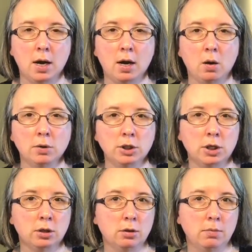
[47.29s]
I always
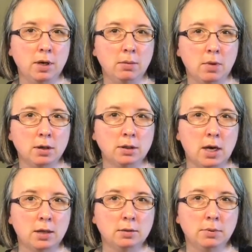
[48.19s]
check their meat
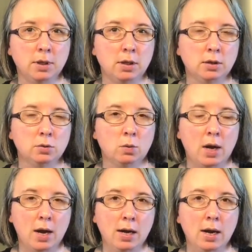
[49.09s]
markdowns because
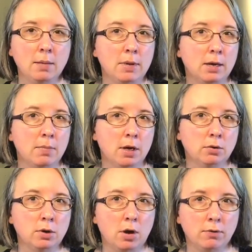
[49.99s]
A, I make my
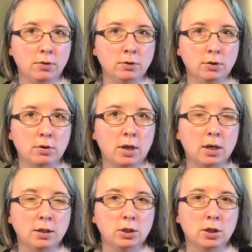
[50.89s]
own dog food, so I
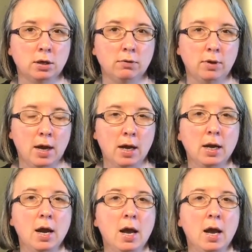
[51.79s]
like to check for that.